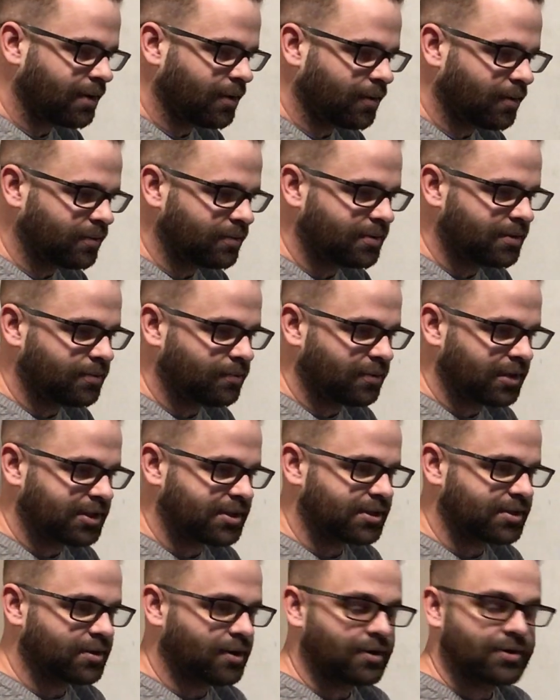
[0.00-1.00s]
load, which
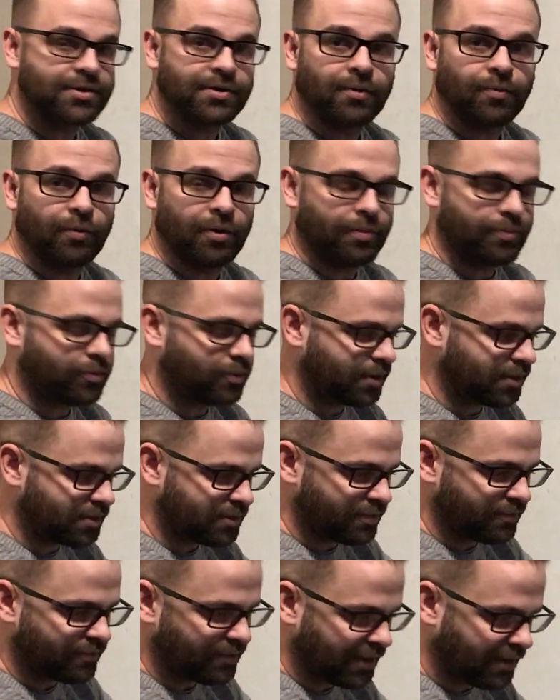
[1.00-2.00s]
is also
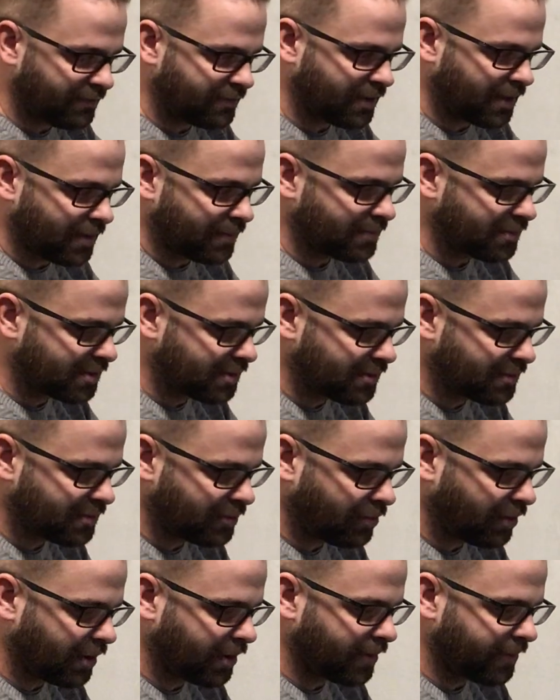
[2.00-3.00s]
1.25 times
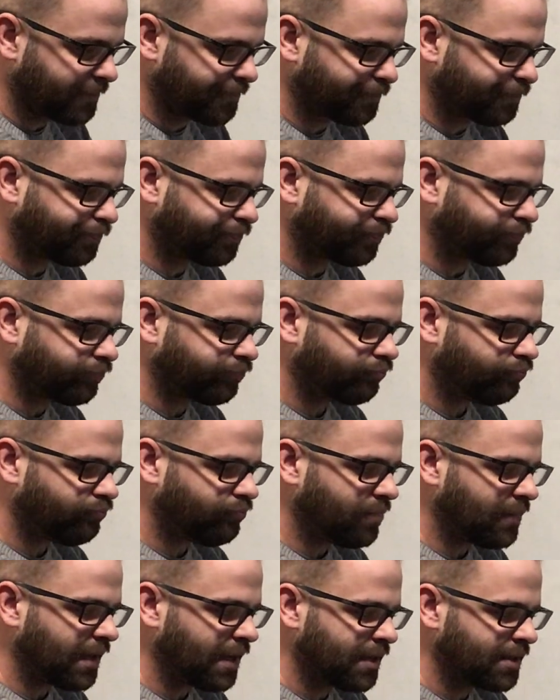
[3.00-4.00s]
greater.
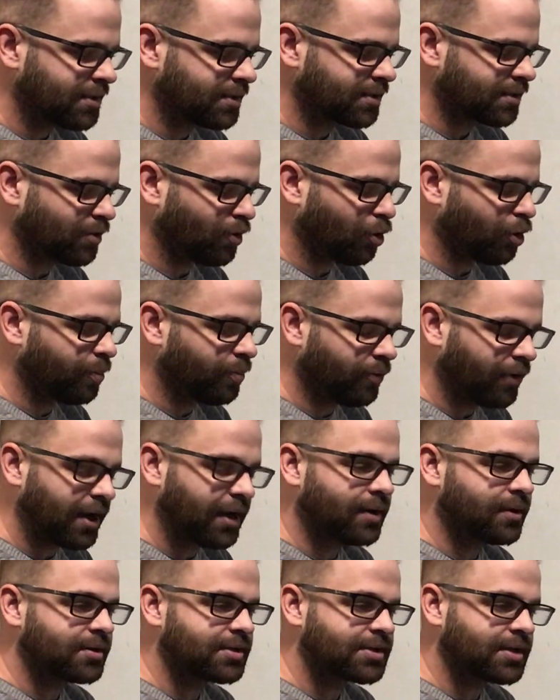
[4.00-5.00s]
So a
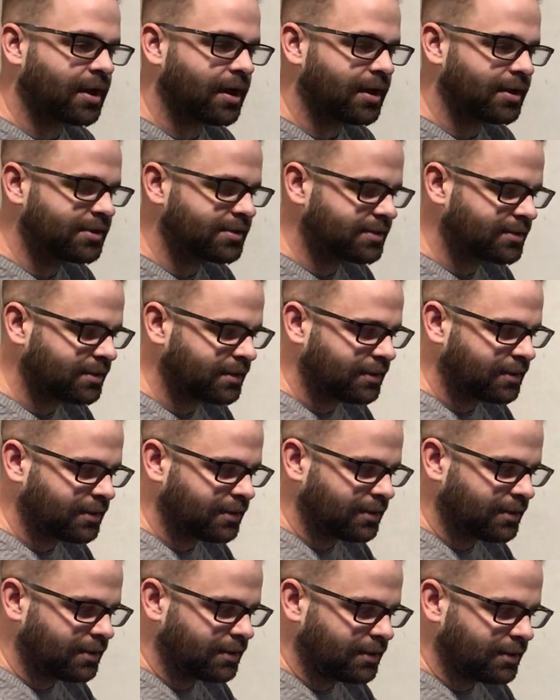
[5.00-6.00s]
breaker size,
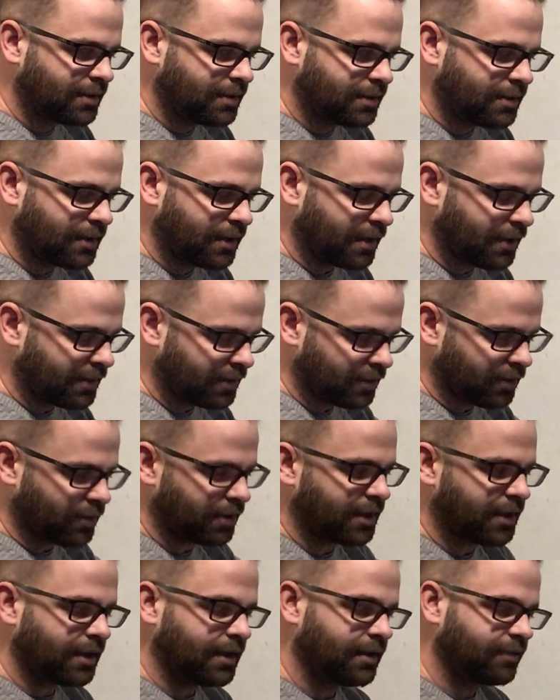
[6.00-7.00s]
and
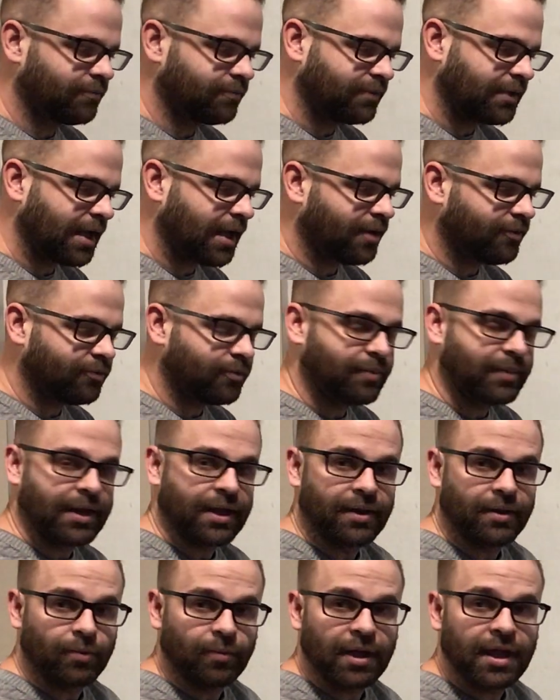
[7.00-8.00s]
looking now from the
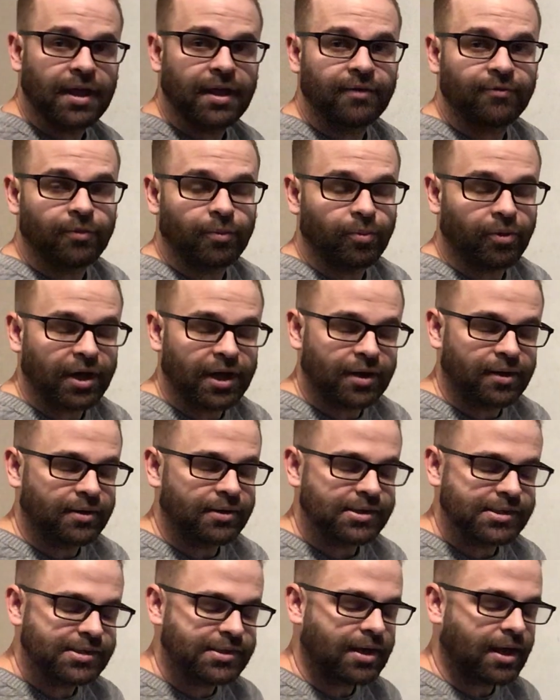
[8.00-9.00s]
other way, if a breaker
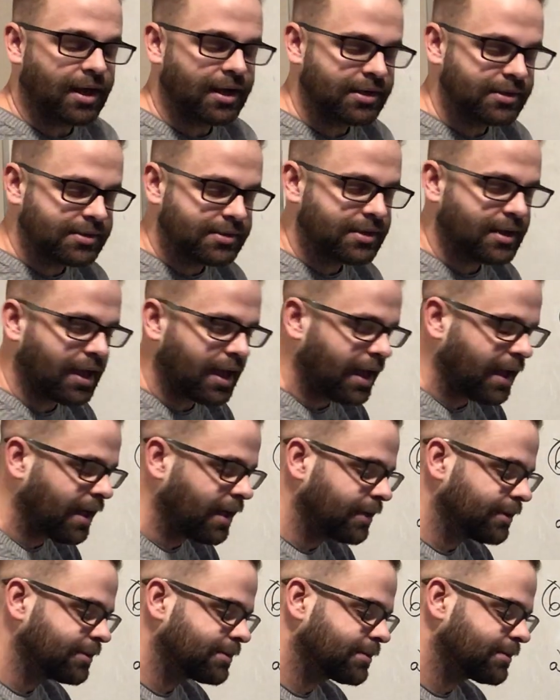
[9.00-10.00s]
is sized
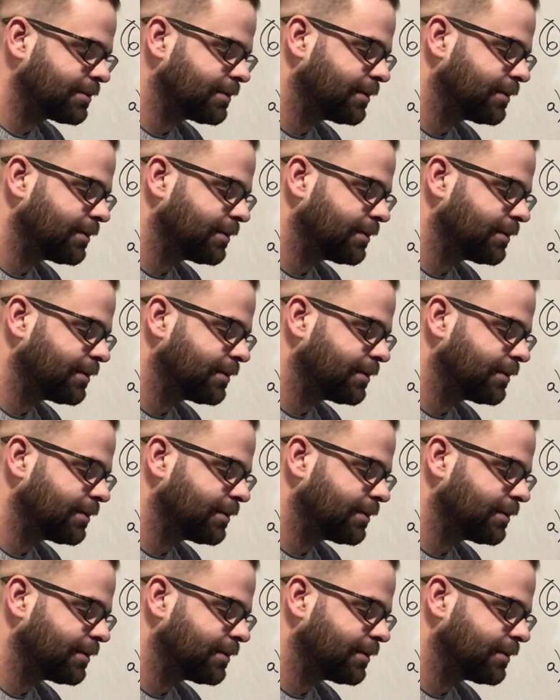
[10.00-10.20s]
at